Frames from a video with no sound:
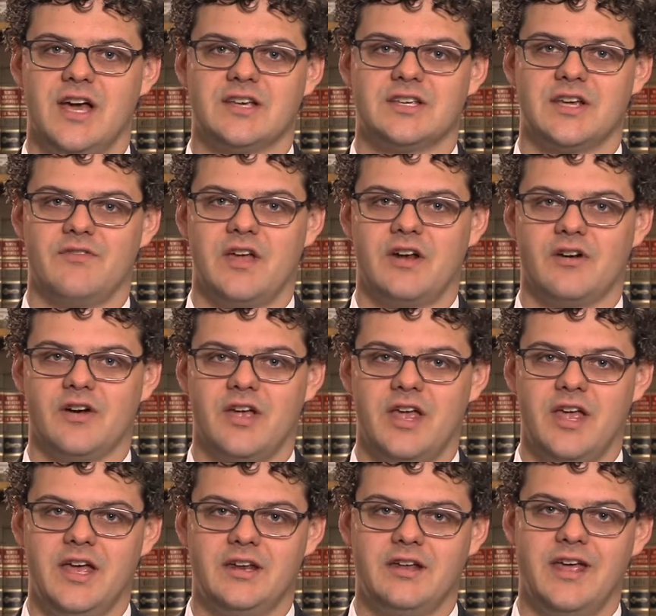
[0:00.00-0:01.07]
the excavator
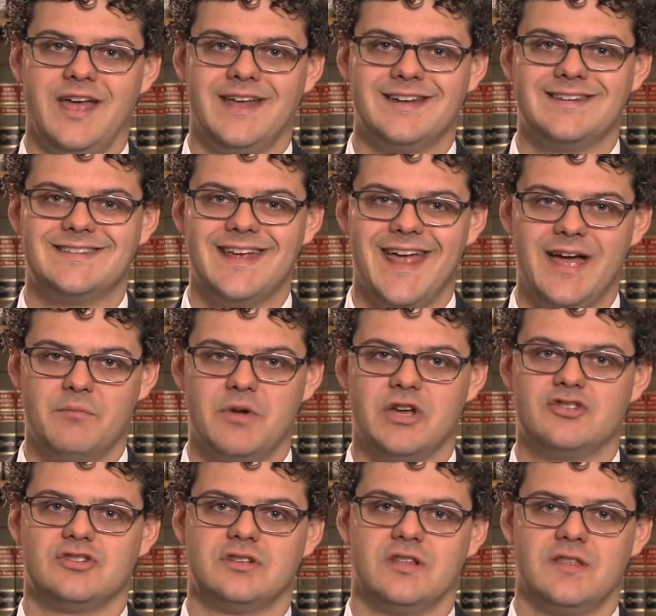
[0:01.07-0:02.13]
hit and
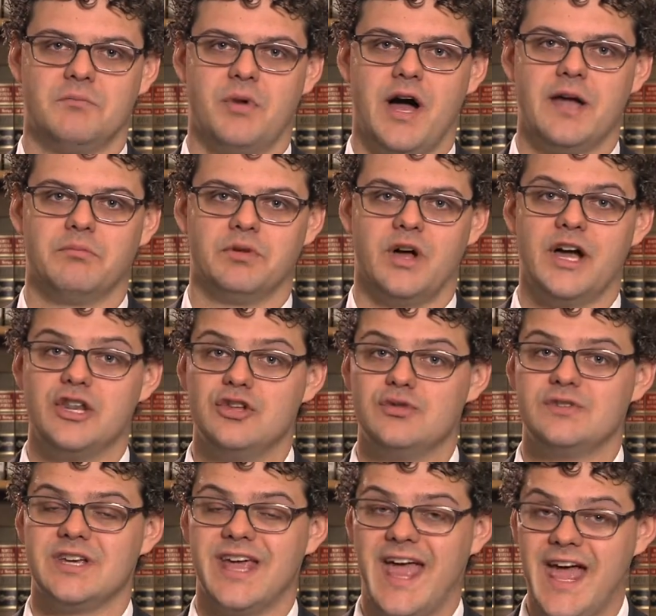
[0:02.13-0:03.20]
damaged the pipeline
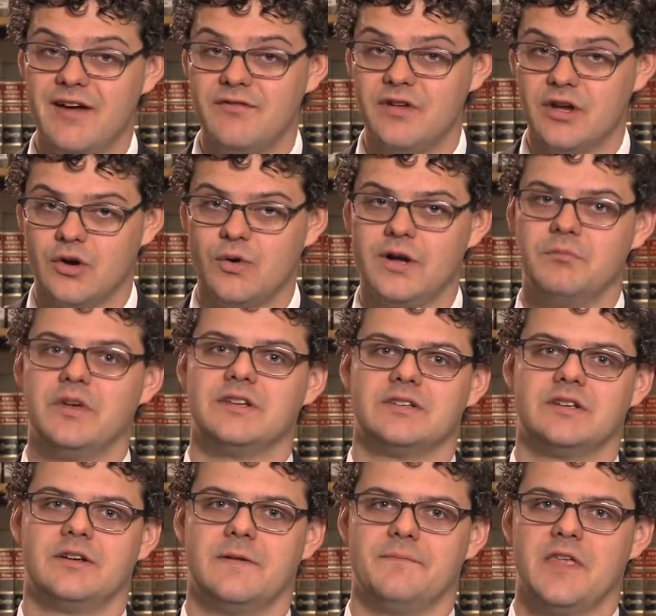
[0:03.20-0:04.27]
using heavy
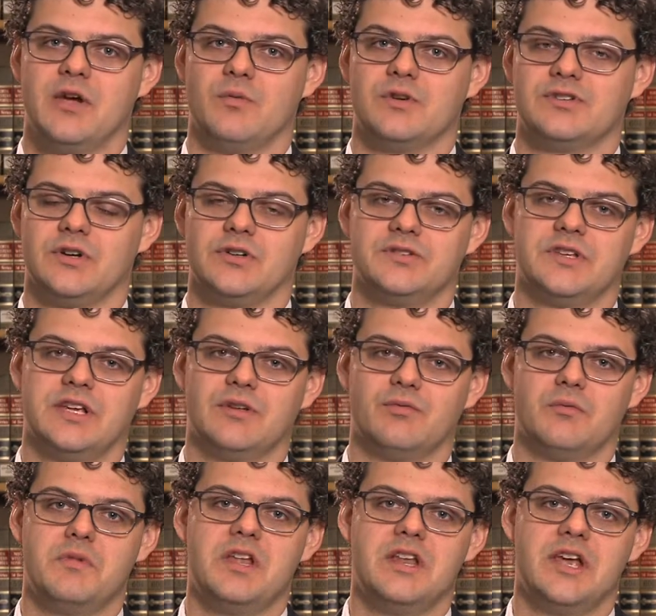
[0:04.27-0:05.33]
equipment, resulting in
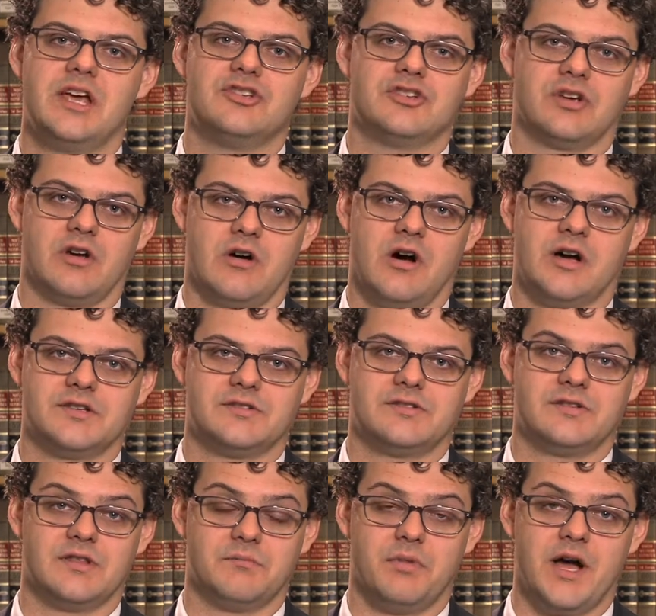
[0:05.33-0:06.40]
remediation costs
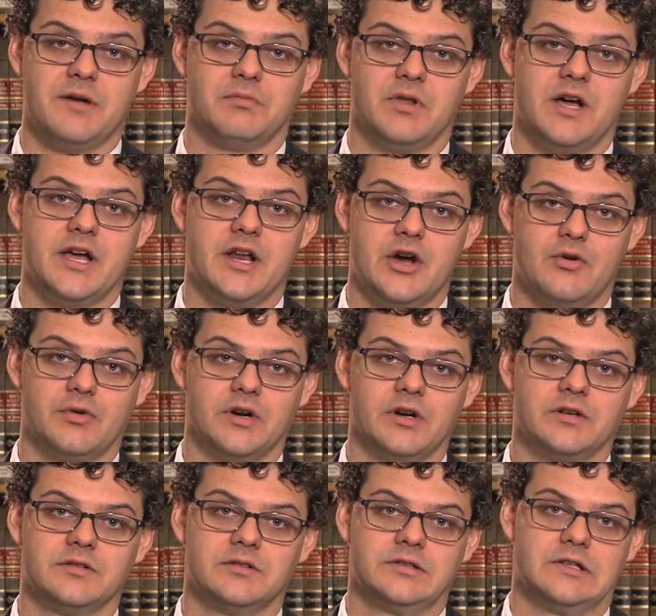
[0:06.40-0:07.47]
to the pipeline
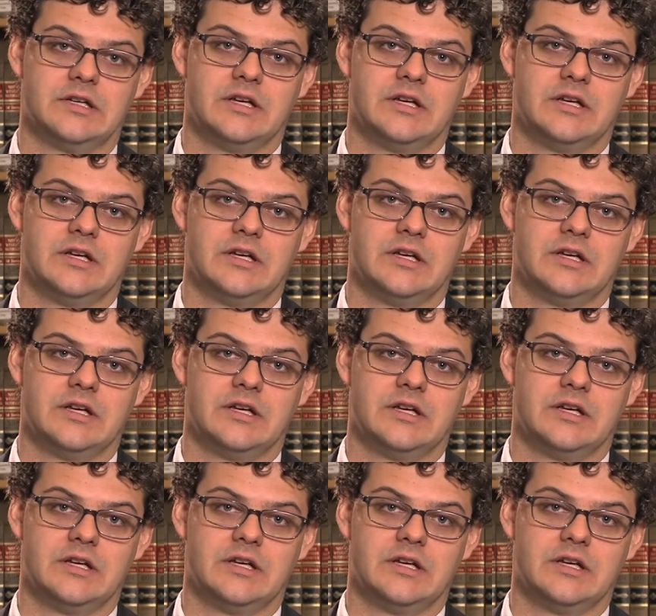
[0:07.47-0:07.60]
owner.